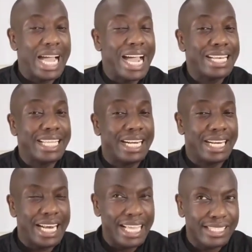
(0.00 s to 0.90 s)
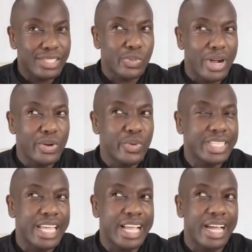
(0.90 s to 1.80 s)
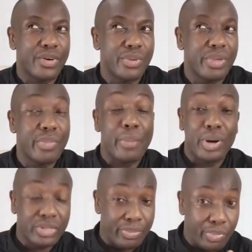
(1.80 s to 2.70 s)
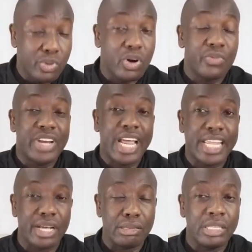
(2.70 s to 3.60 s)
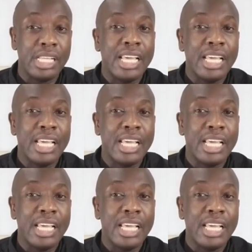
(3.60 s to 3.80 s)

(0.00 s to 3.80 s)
And the last one which I can remember about the book of Daniel,